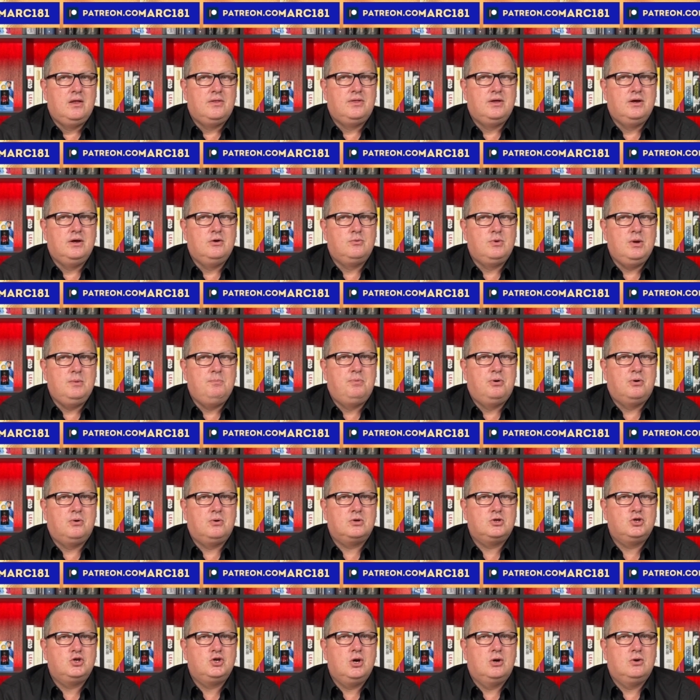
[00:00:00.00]
The
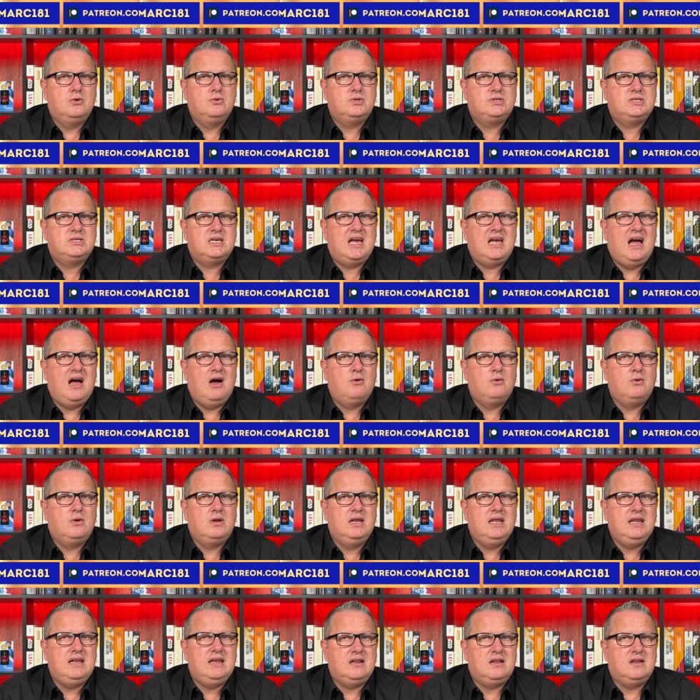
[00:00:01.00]
report shows how
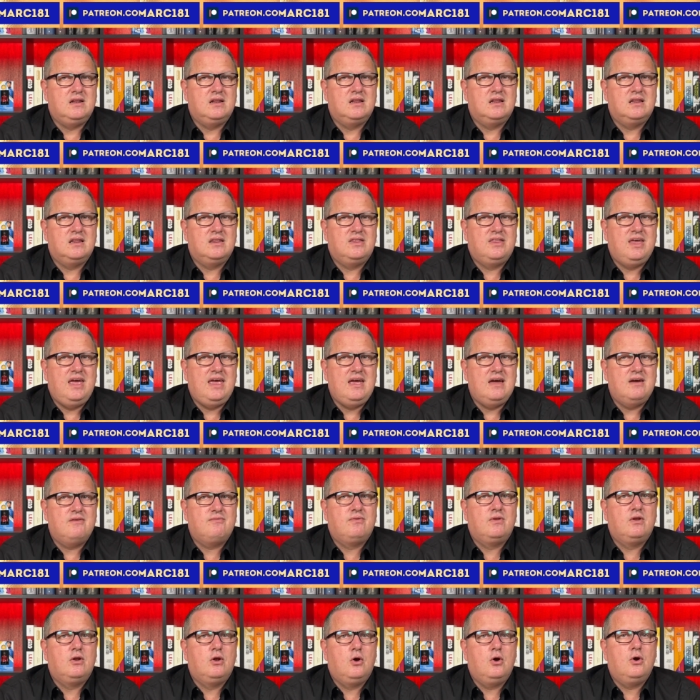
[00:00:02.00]
little they
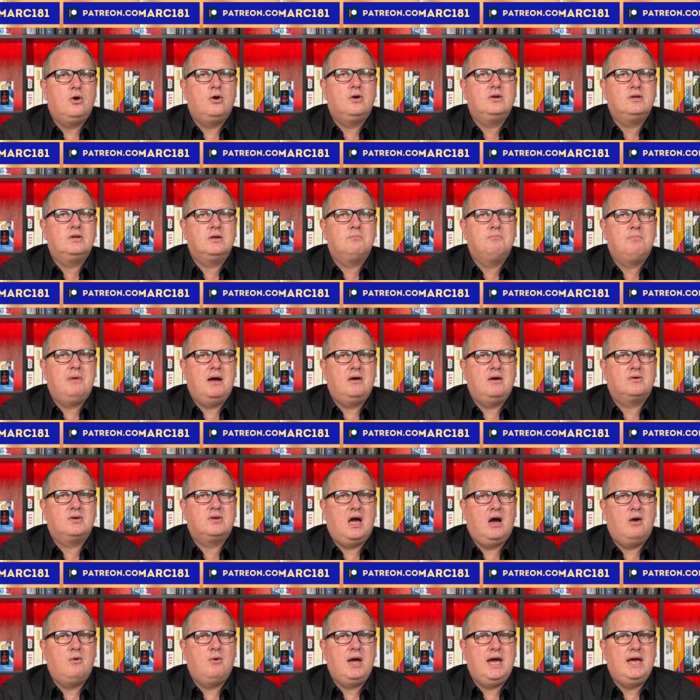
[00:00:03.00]
have learned about
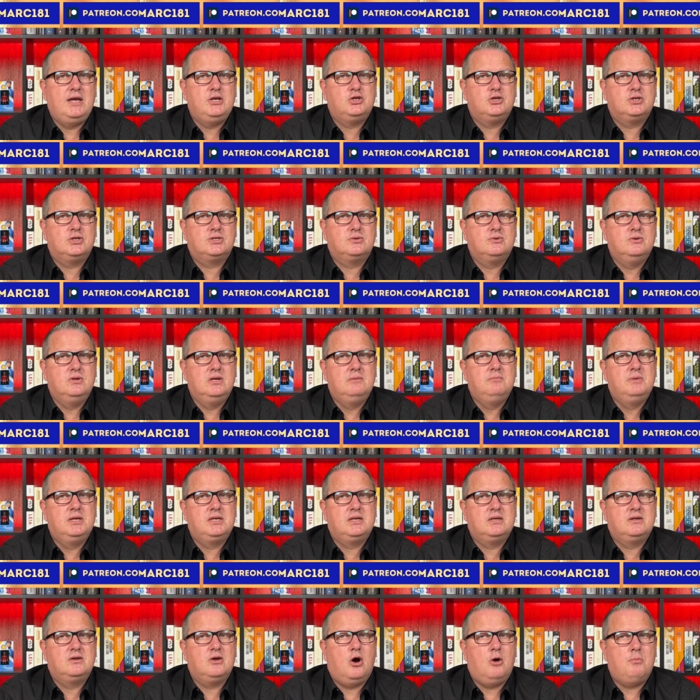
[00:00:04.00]
how HS2
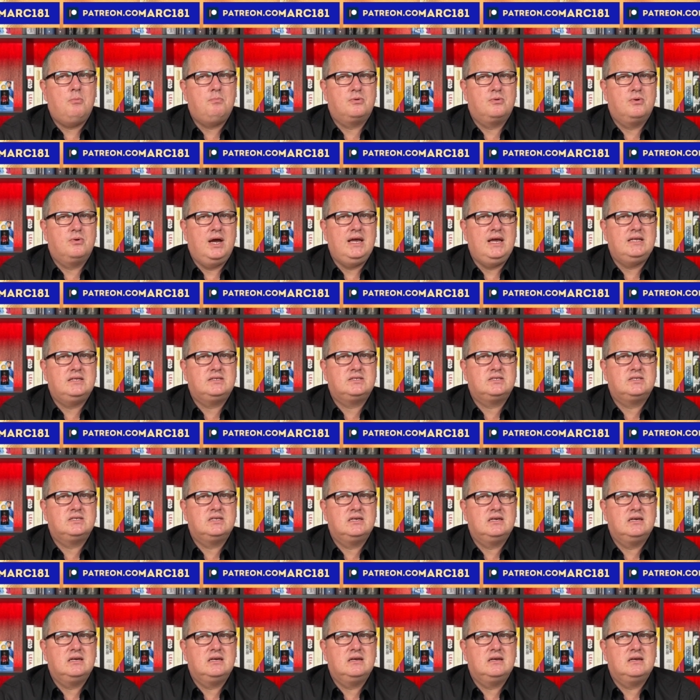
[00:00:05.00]
Ltd operates